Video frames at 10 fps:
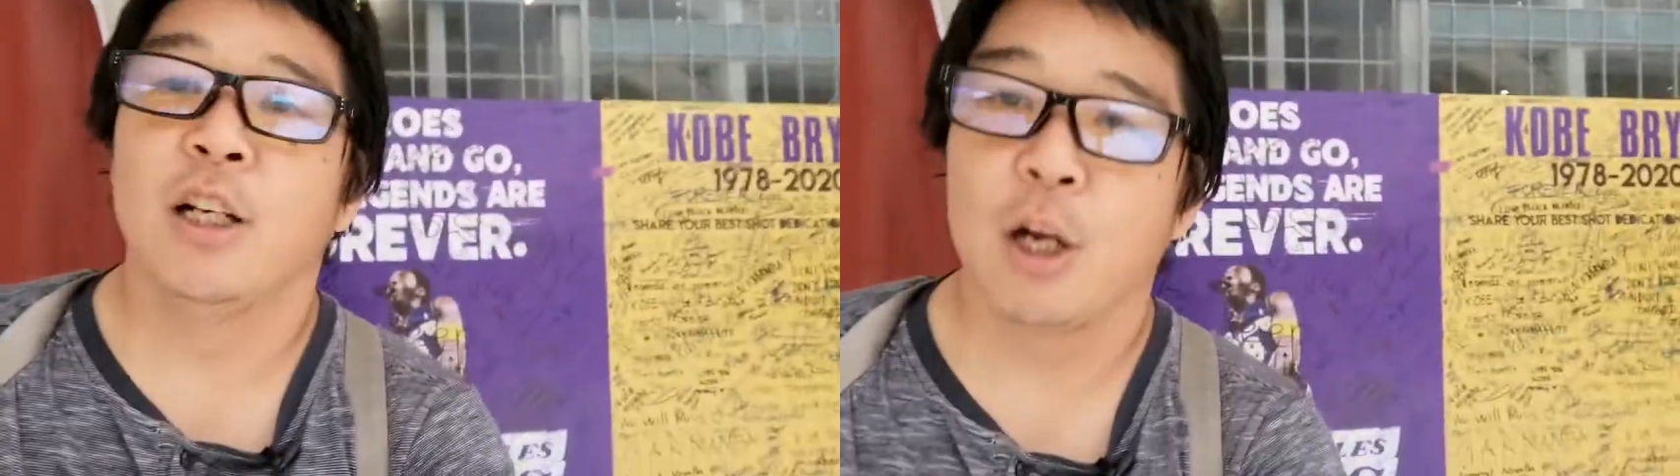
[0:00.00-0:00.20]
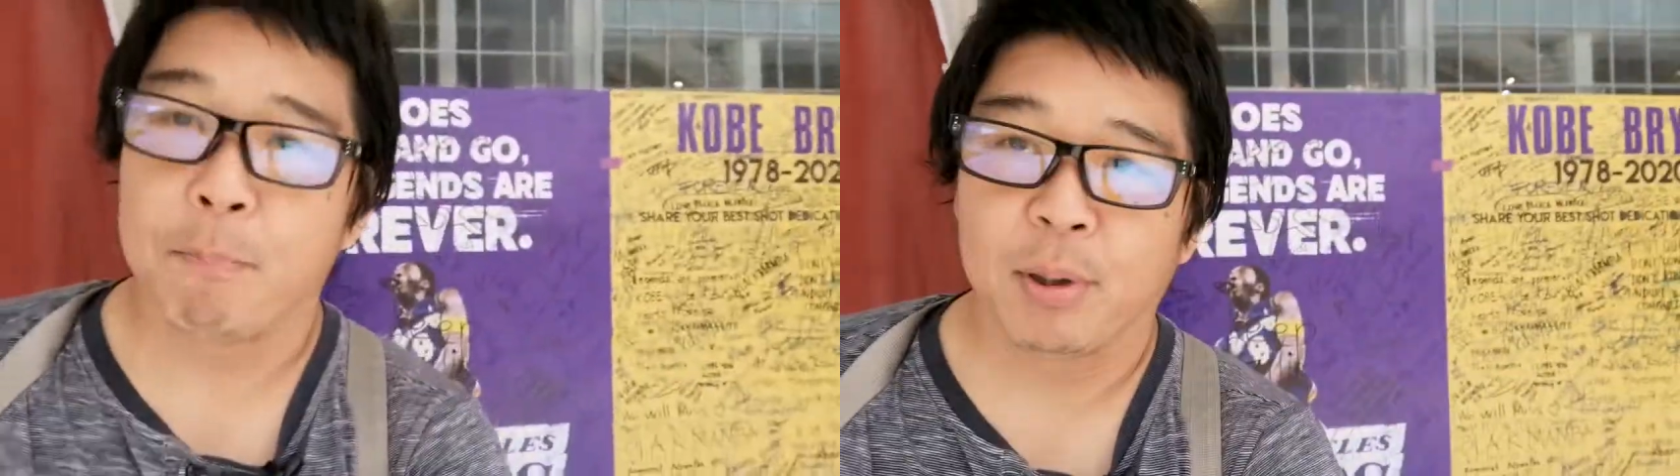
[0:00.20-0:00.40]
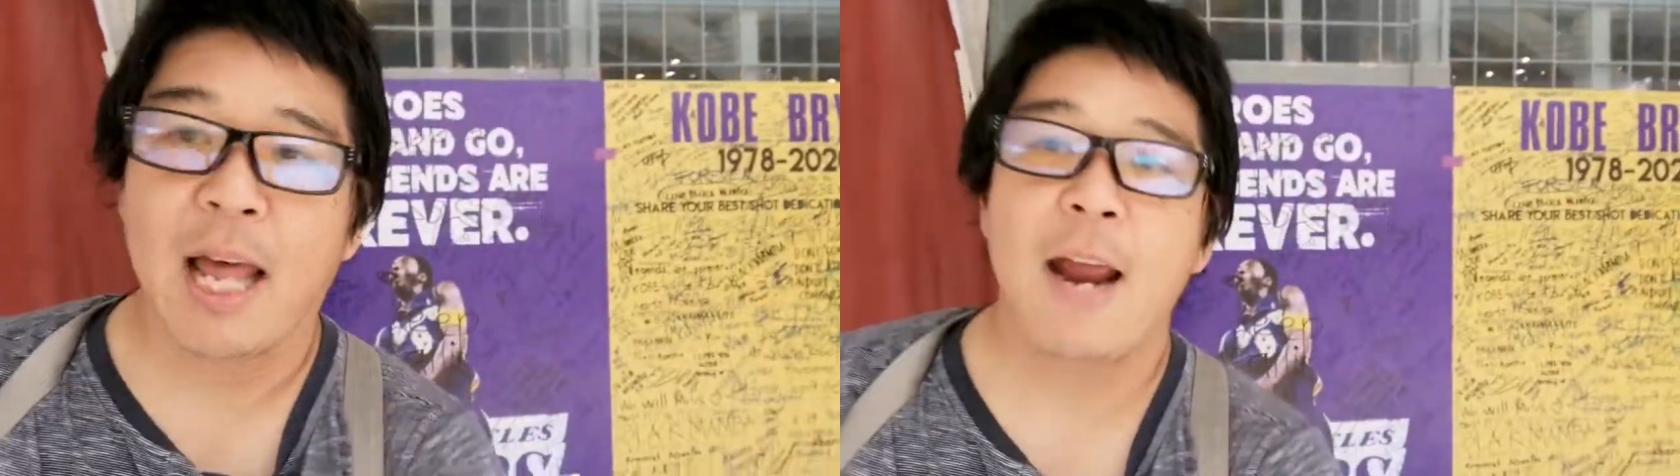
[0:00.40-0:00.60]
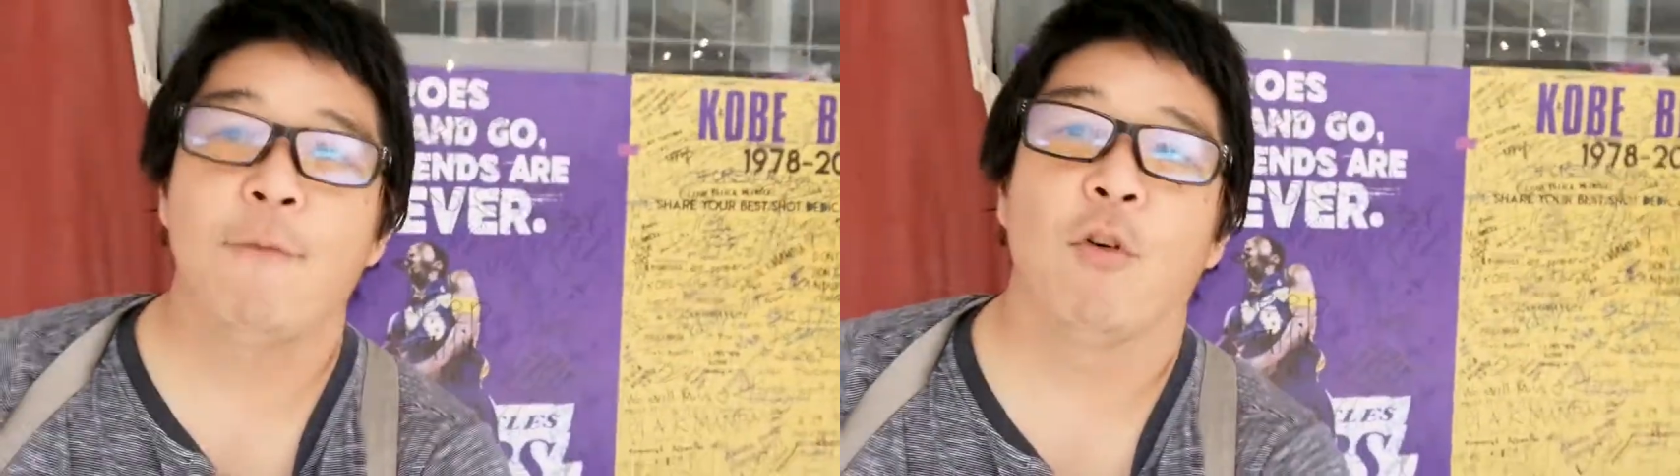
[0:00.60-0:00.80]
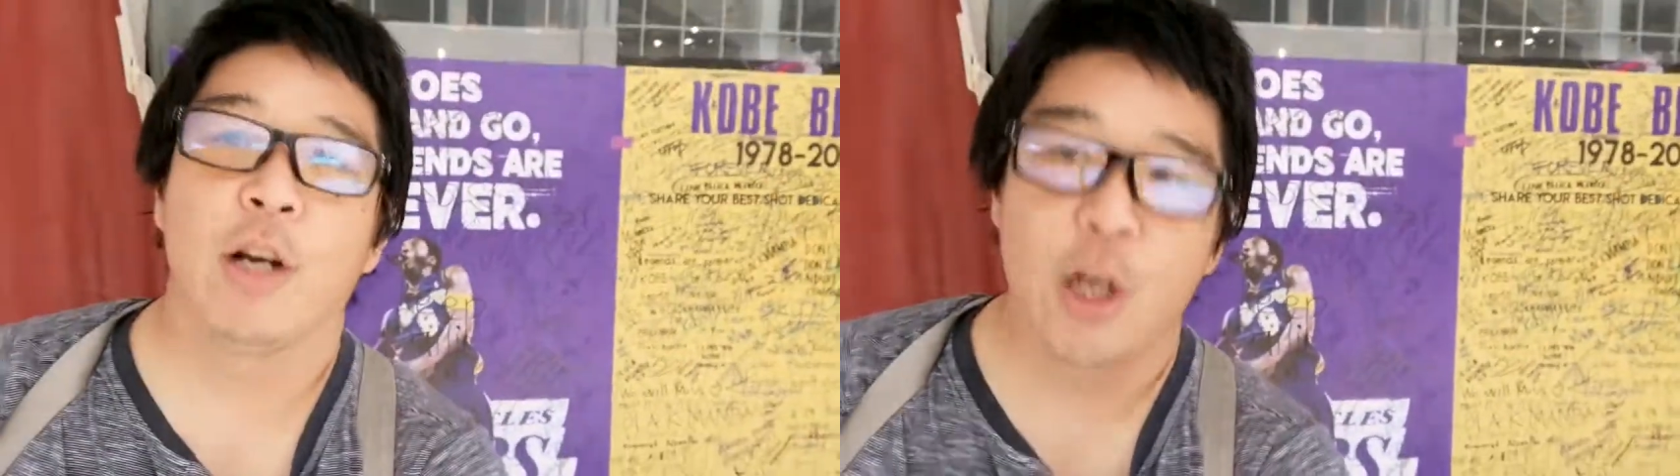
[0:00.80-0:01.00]
to play
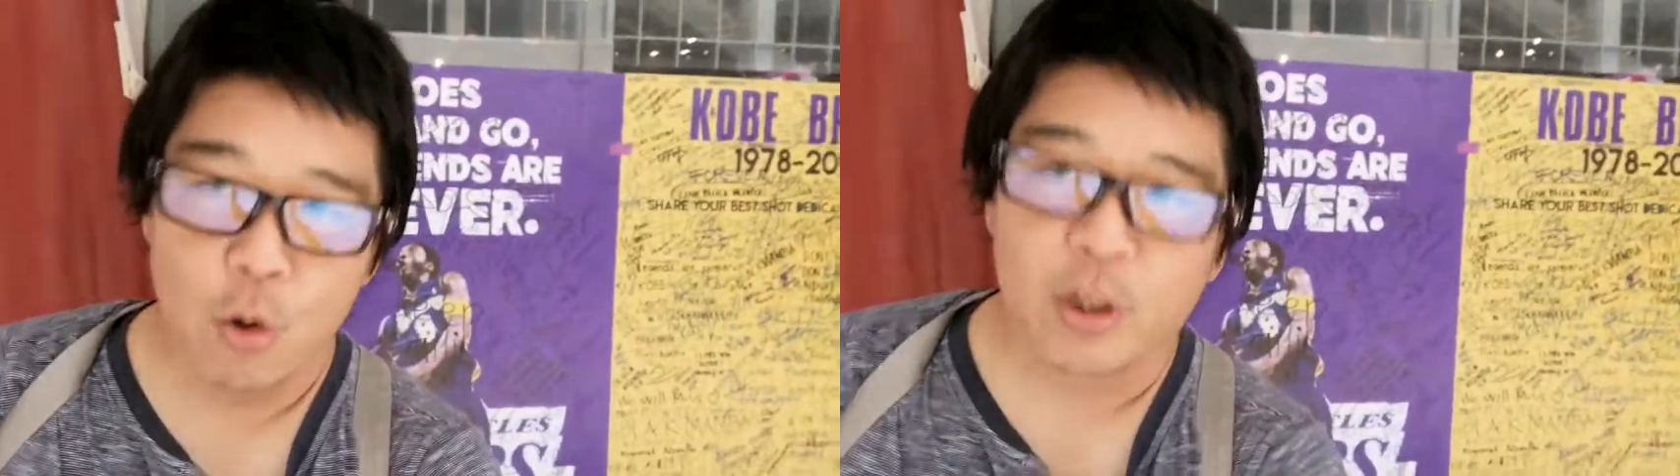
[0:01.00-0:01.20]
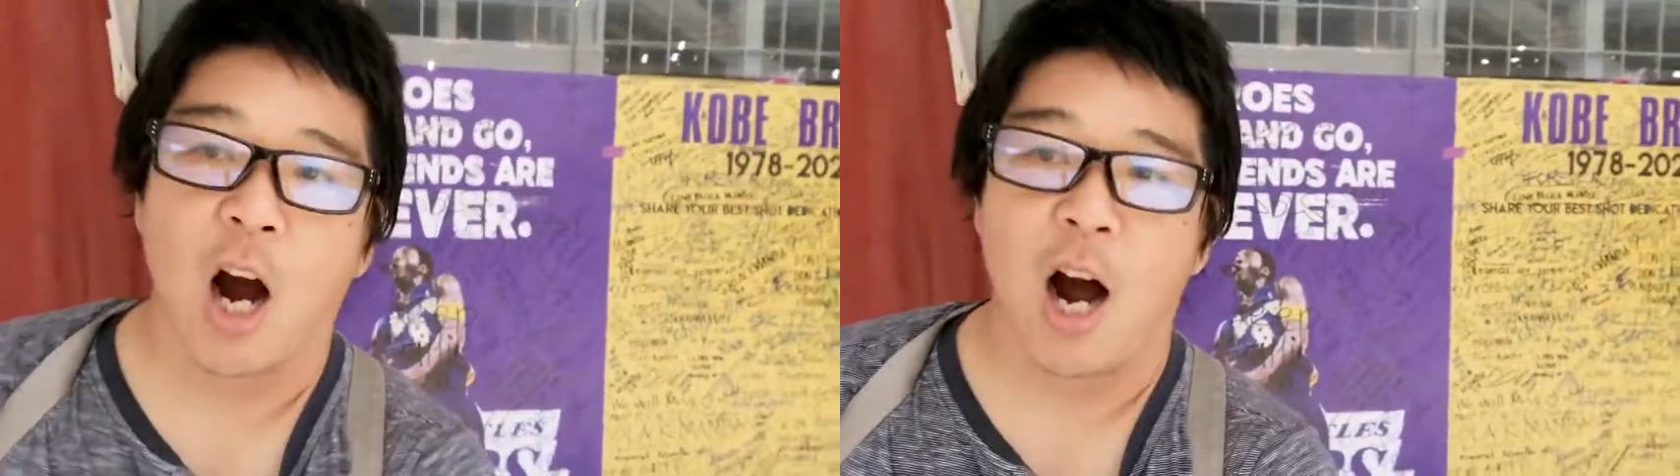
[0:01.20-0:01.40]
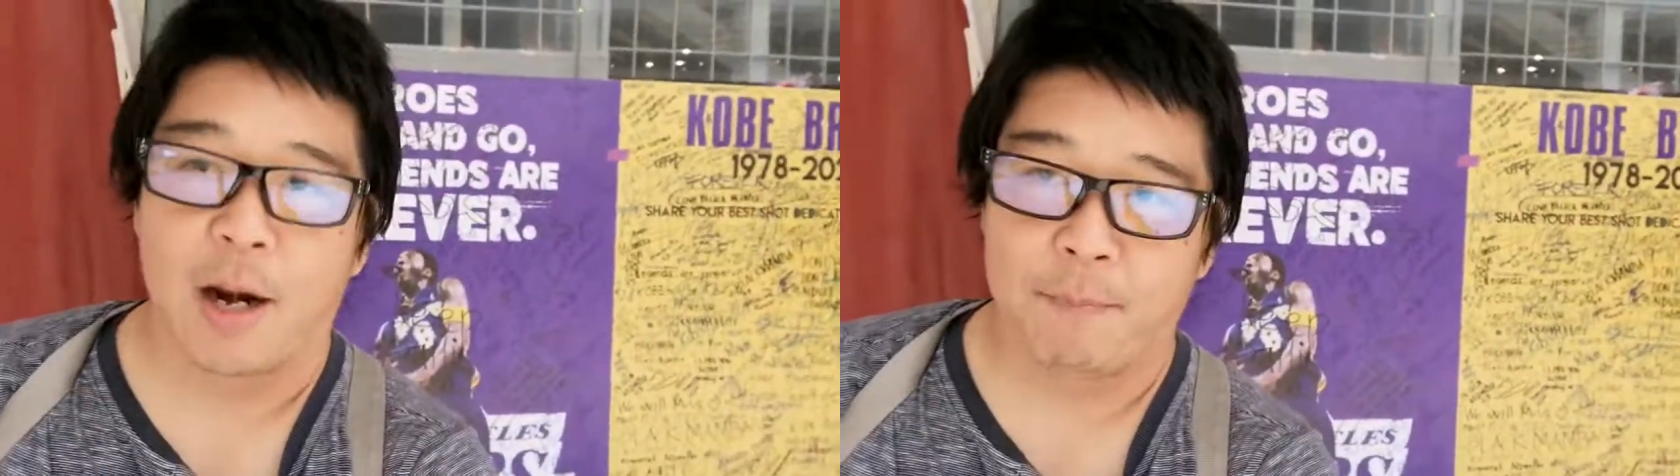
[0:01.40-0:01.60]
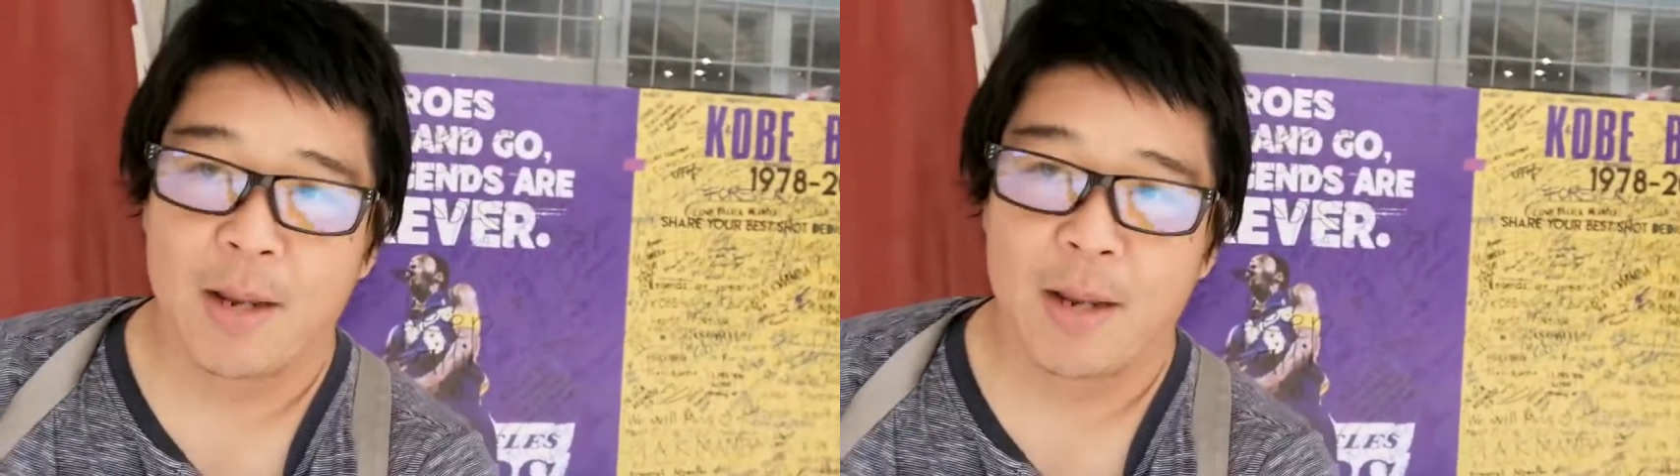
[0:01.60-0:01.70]
for UConn